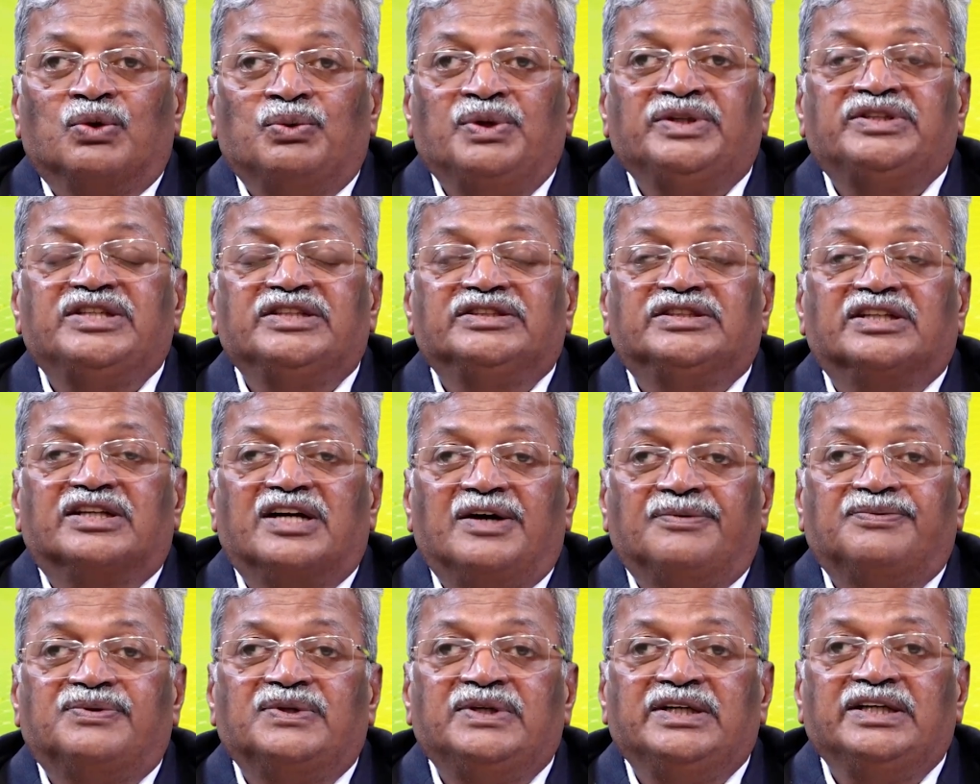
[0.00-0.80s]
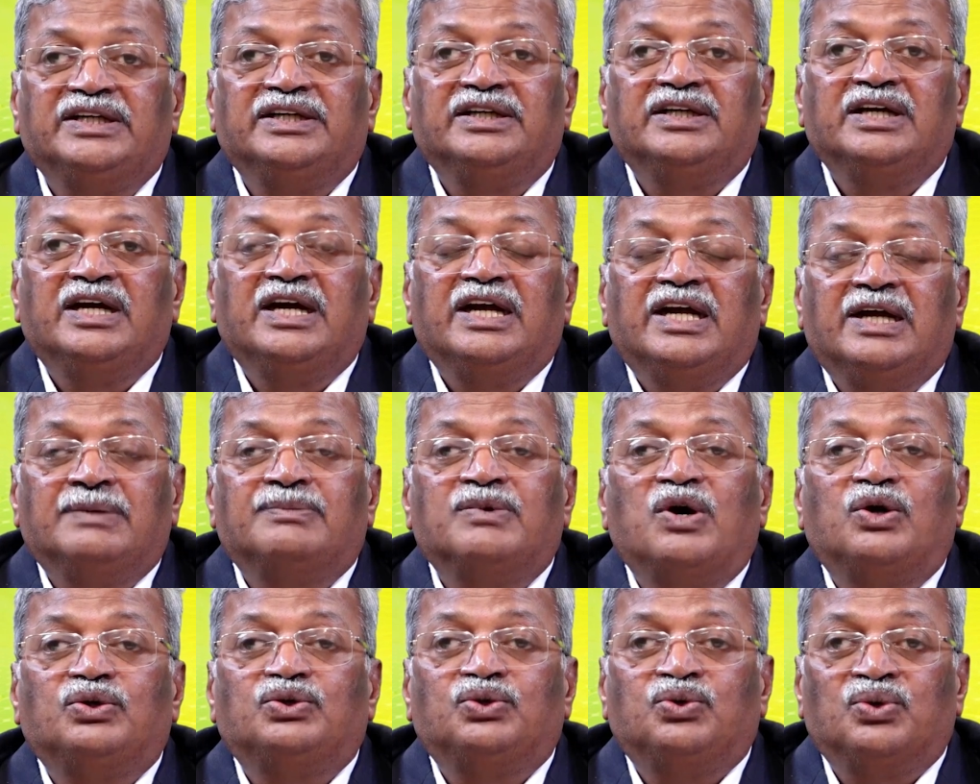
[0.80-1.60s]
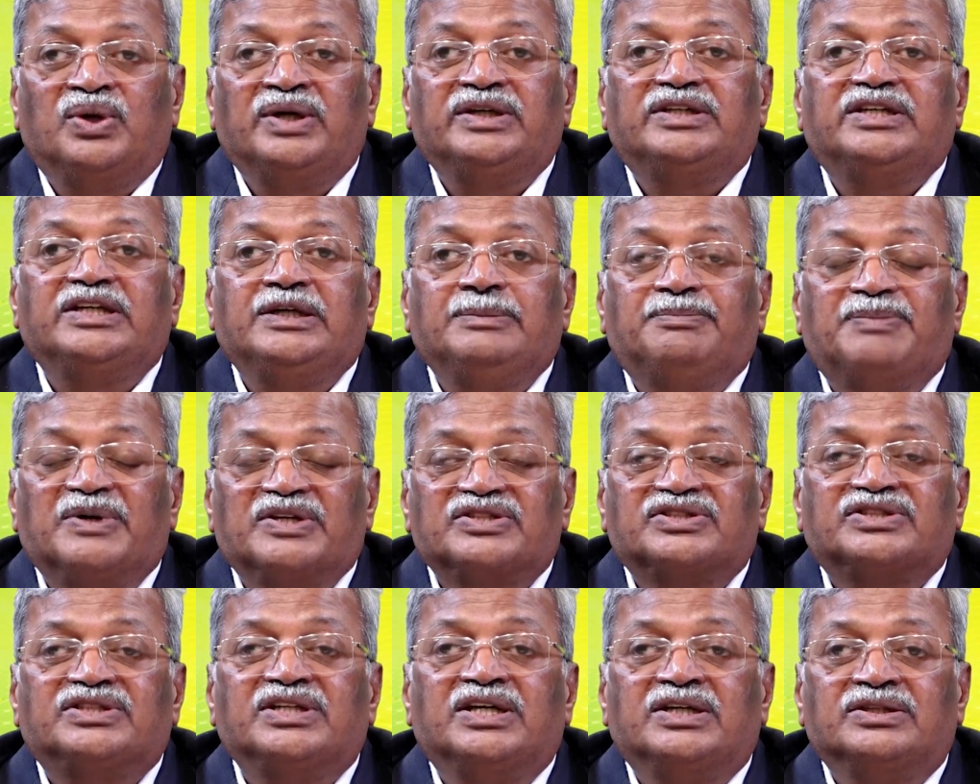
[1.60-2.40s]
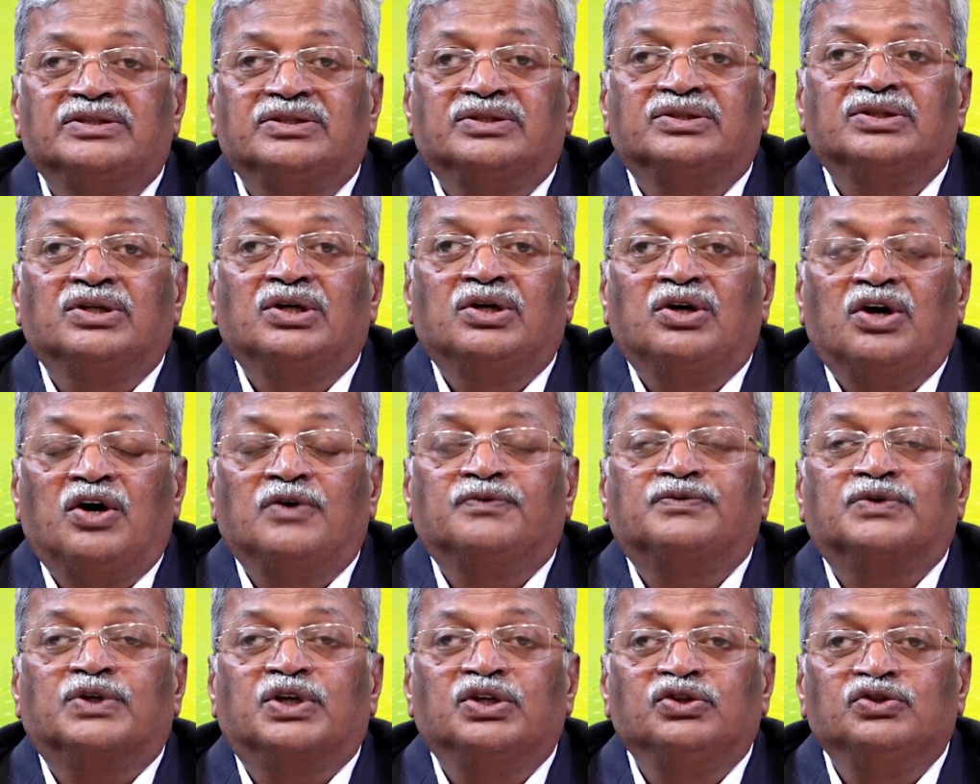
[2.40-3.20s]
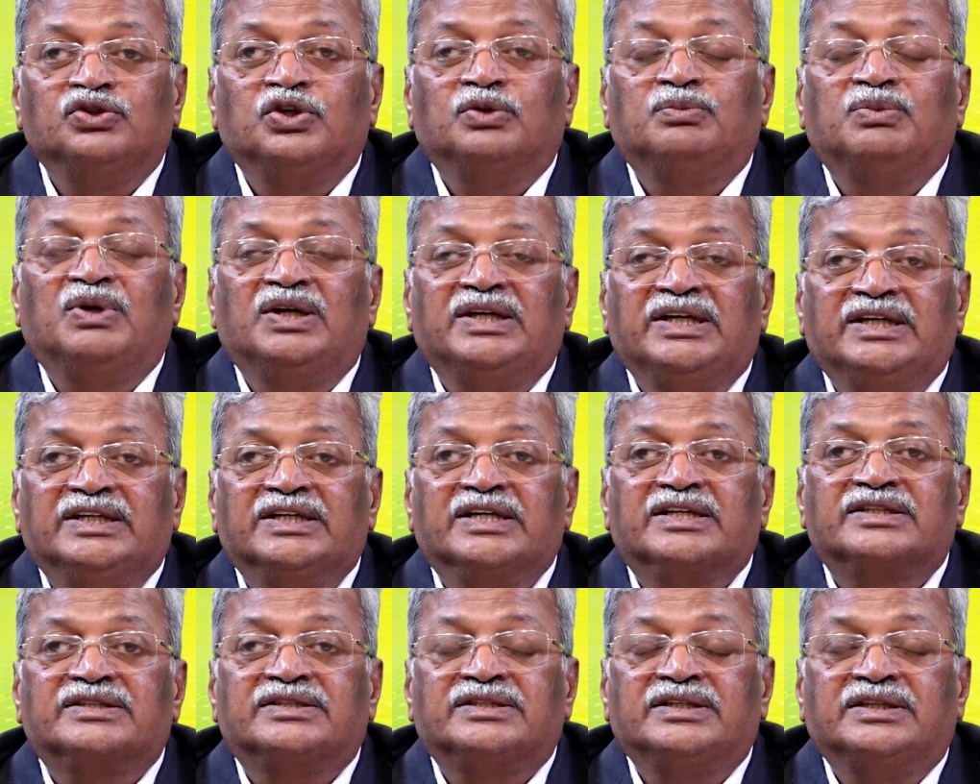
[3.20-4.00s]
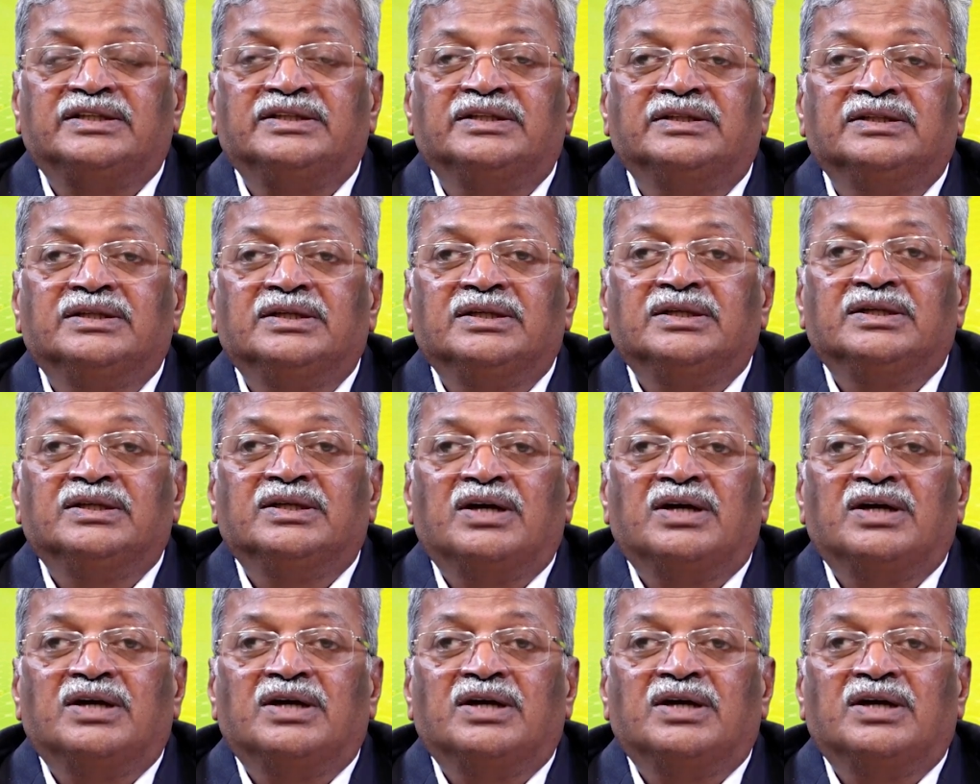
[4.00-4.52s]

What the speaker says: which is roughly about 20% of renewable energy